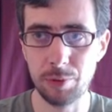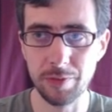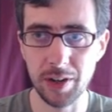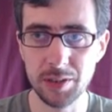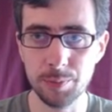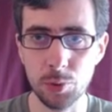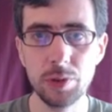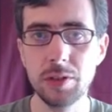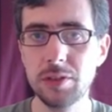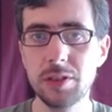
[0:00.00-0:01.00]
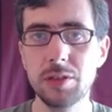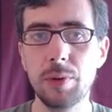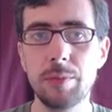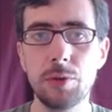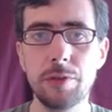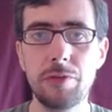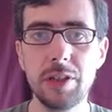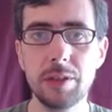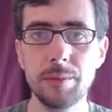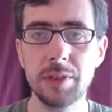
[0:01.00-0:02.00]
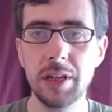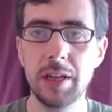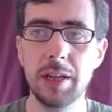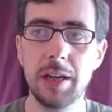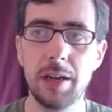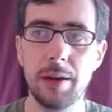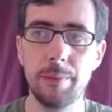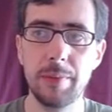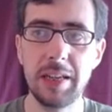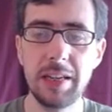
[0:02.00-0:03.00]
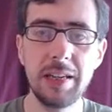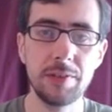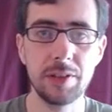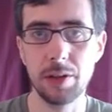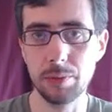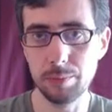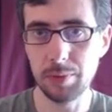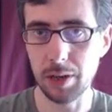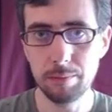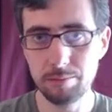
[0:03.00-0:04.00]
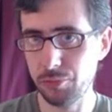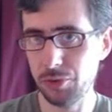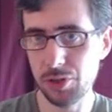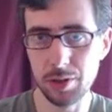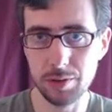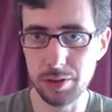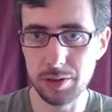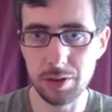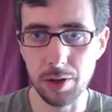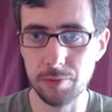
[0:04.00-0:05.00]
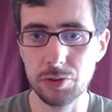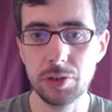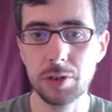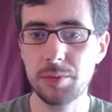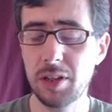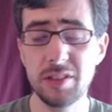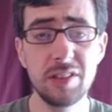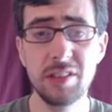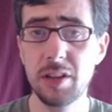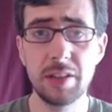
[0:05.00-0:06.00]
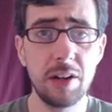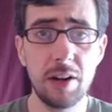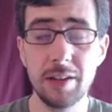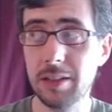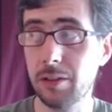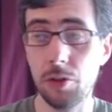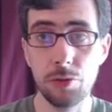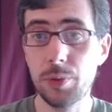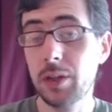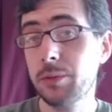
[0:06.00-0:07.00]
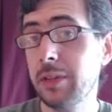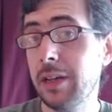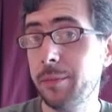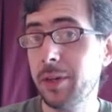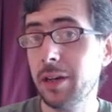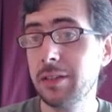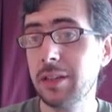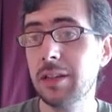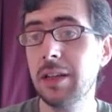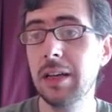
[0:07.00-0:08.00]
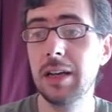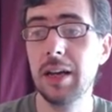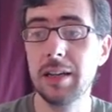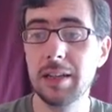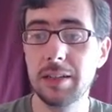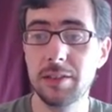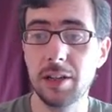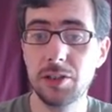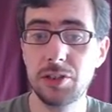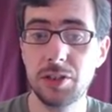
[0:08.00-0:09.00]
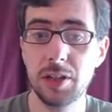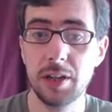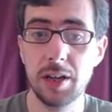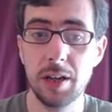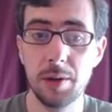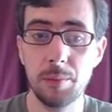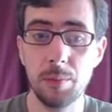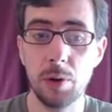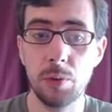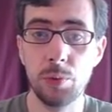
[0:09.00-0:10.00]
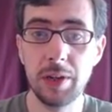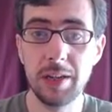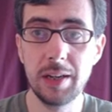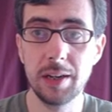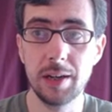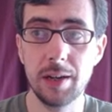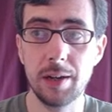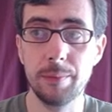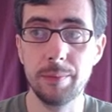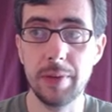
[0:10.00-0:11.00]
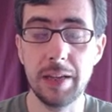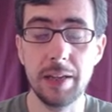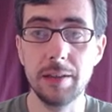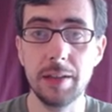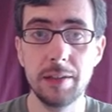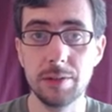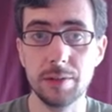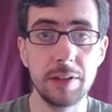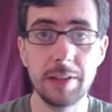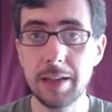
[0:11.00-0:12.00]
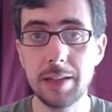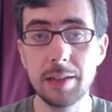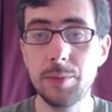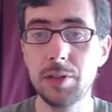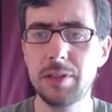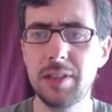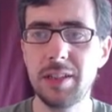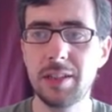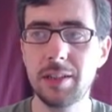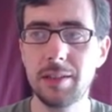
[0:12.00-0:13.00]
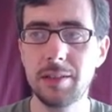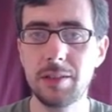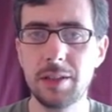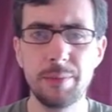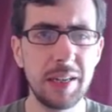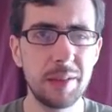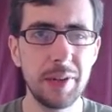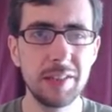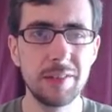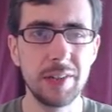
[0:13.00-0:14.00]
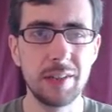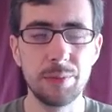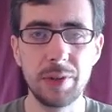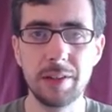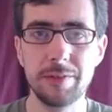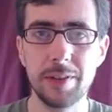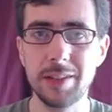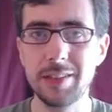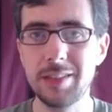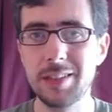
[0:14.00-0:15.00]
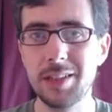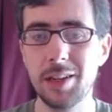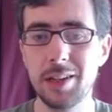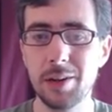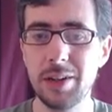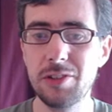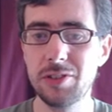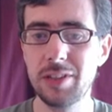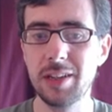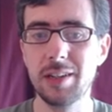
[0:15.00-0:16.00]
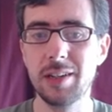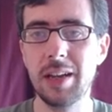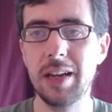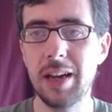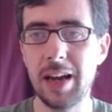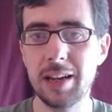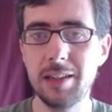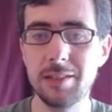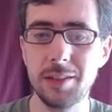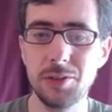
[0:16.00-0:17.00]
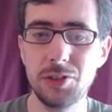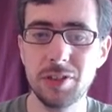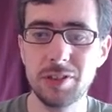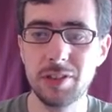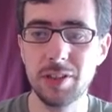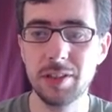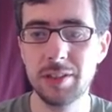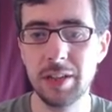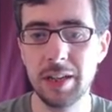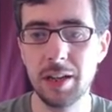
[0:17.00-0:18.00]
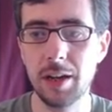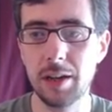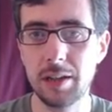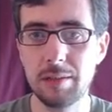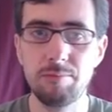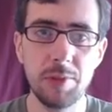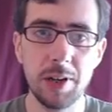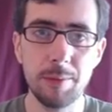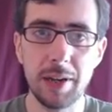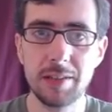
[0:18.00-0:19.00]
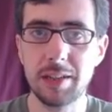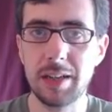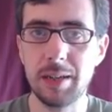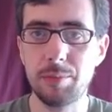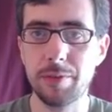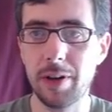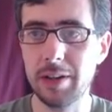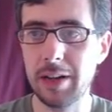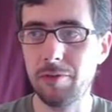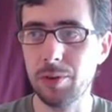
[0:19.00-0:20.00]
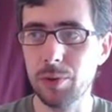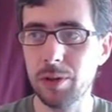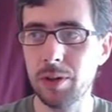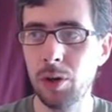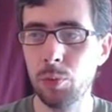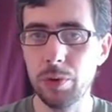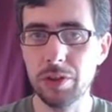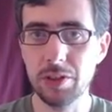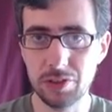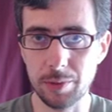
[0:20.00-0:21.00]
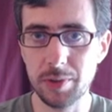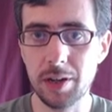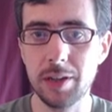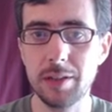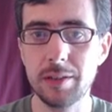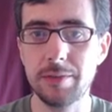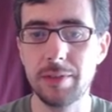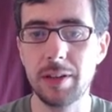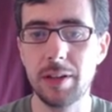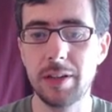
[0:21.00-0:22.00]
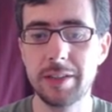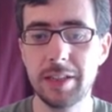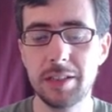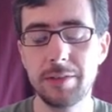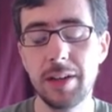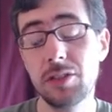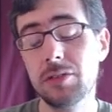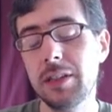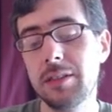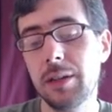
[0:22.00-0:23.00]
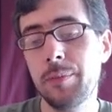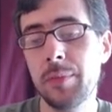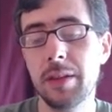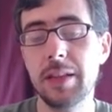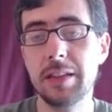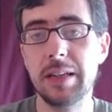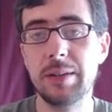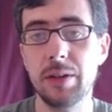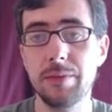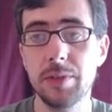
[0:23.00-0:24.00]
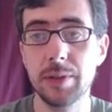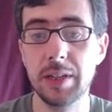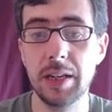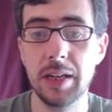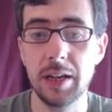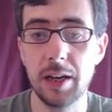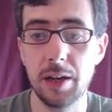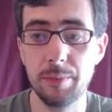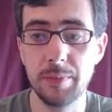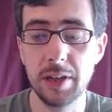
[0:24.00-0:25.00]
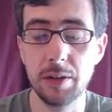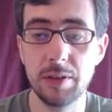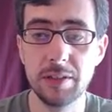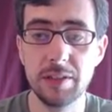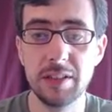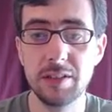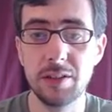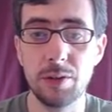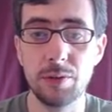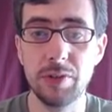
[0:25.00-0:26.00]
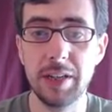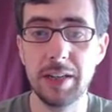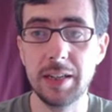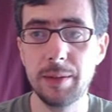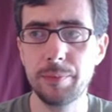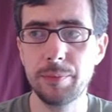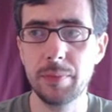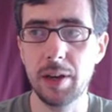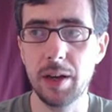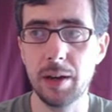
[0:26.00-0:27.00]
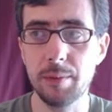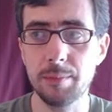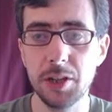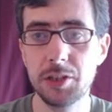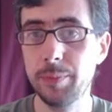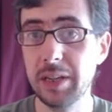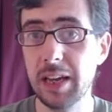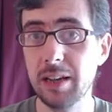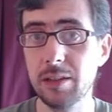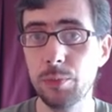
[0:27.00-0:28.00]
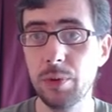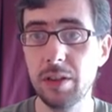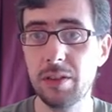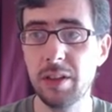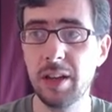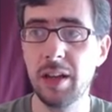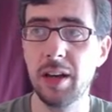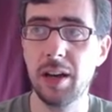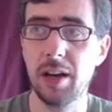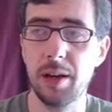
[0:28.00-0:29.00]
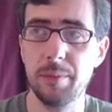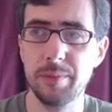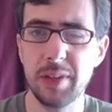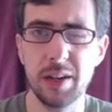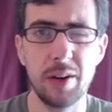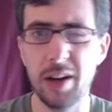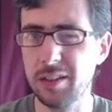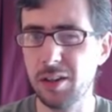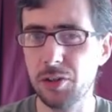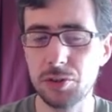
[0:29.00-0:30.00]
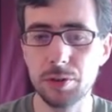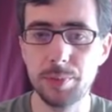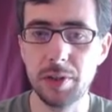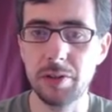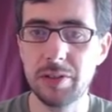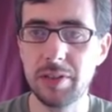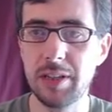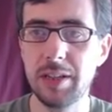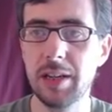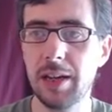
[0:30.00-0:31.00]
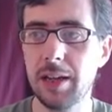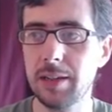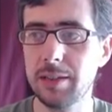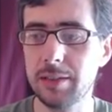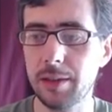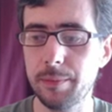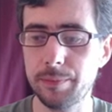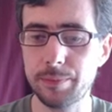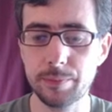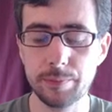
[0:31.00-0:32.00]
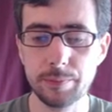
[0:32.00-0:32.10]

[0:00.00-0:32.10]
provides more users with more freedoms, um, even though you know the, the, the overall circumstances. No, they're not ideal. The world will never be ideal, and as such, um, we um, in the sort of the techie community can can make the best of it, and we can find these uh, you know interesting and hacky solutions that. Uh, you know, basically provide everyone with some kind of uh, satisfaction, or at least that's how I view it. Um, you know, there's there's not really uh, much to be gained with um, you know, ideological purity and um,